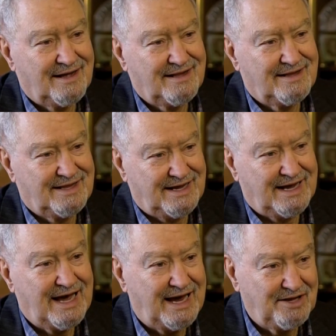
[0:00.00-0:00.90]
the
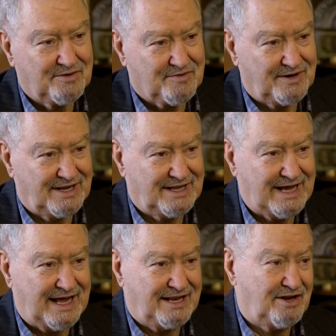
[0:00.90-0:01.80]
hatred
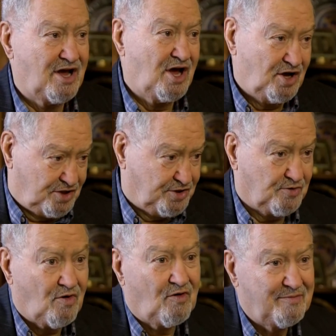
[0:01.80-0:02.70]
and
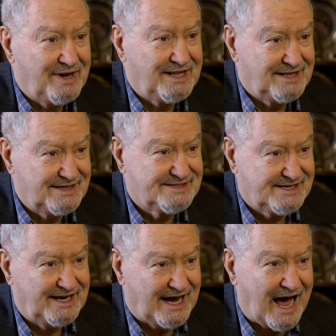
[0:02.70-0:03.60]
throw them in the
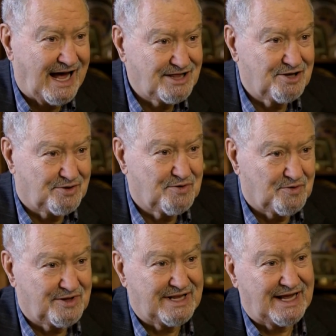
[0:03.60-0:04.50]
sea
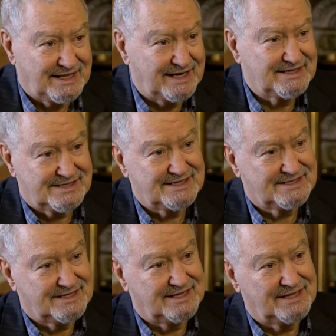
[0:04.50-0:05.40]
attitude that
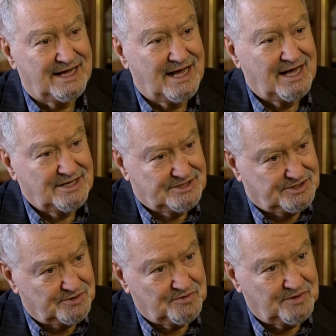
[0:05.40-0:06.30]
existed
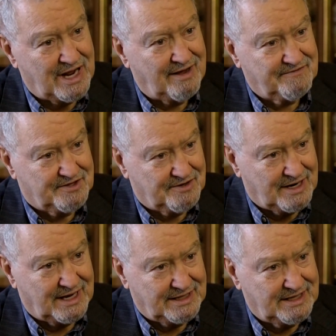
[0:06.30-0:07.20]
soon after
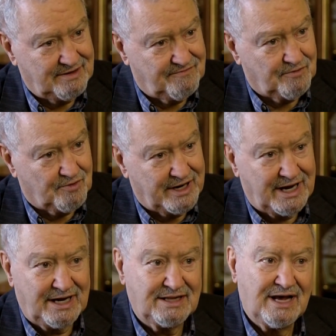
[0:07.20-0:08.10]

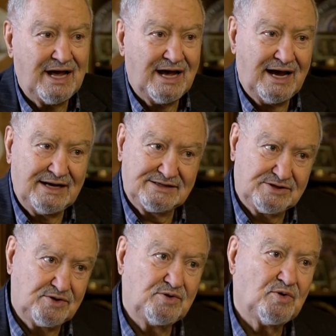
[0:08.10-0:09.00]
1948 is
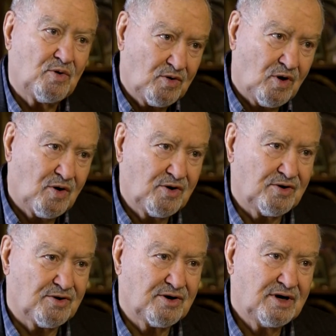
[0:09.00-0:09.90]
no
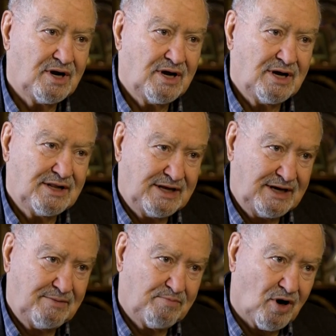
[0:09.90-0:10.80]
longer
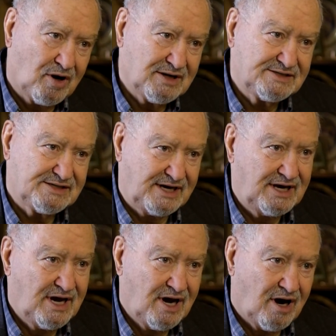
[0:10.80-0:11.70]
the policy
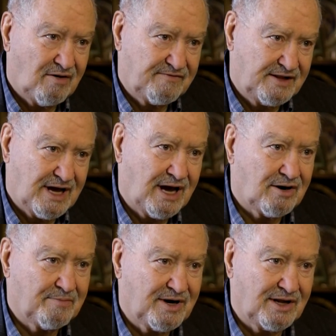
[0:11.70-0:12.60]
of the
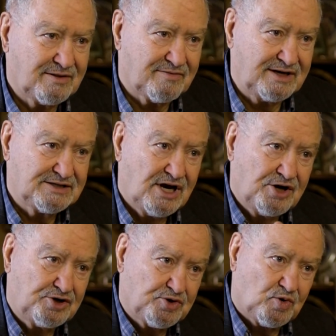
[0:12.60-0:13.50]
Arab countries.
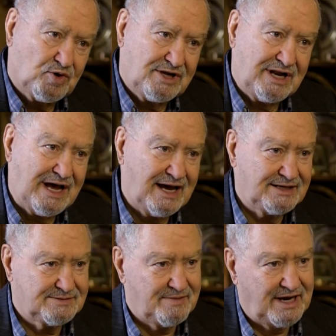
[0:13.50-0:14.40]
Jordan
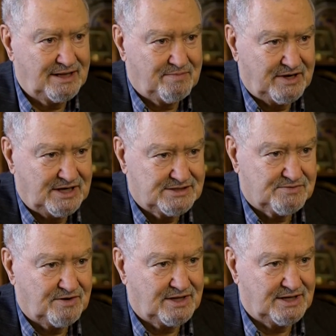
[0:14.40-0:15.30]
has made peace
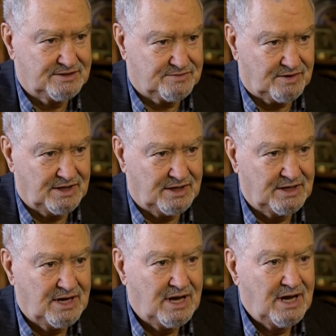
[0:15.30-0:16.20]
with Israel.
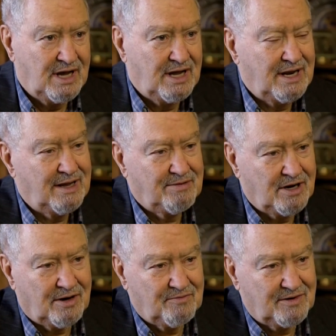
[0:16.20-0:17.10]

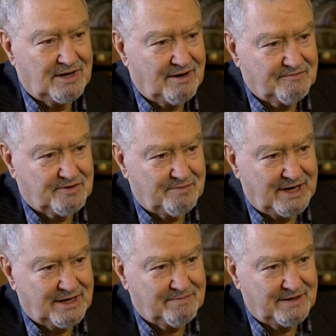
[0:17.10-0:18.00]
Lebanon would love to
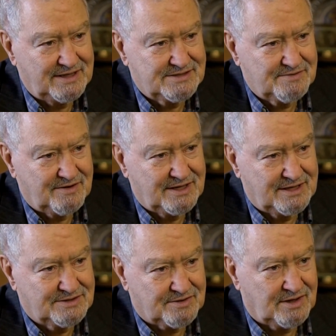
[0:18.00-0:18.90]
make peace with
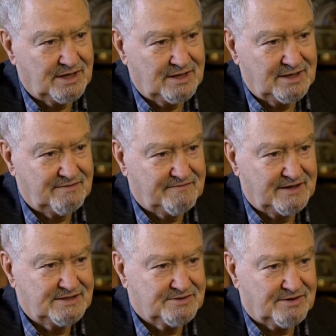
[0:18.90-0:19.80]
Israel if
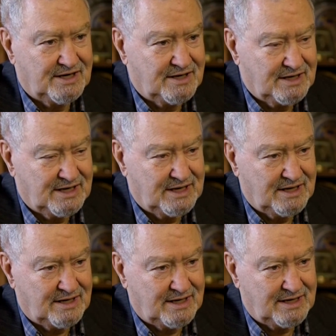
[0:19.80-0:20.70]
Israel,
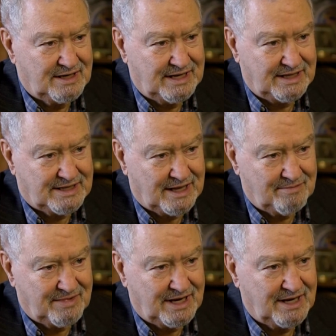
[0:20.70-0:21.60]
they tell
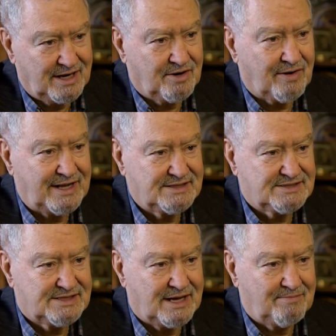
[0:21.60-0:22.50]
me,
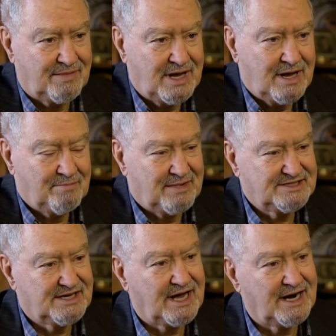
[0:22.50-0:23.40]
grants them
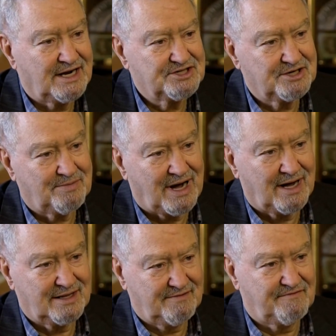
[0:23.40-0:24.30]
Mazari'
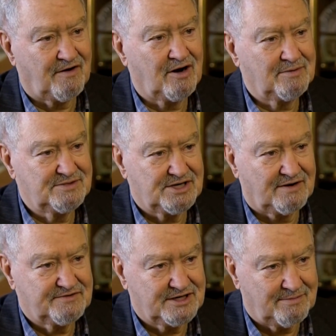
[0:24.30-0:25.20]
Shib'a, the farms
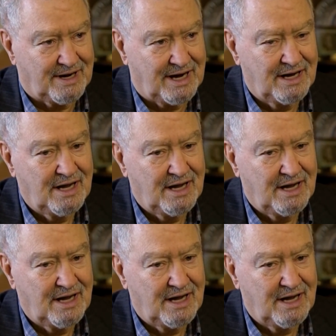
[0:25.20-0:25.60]
of Shib'a.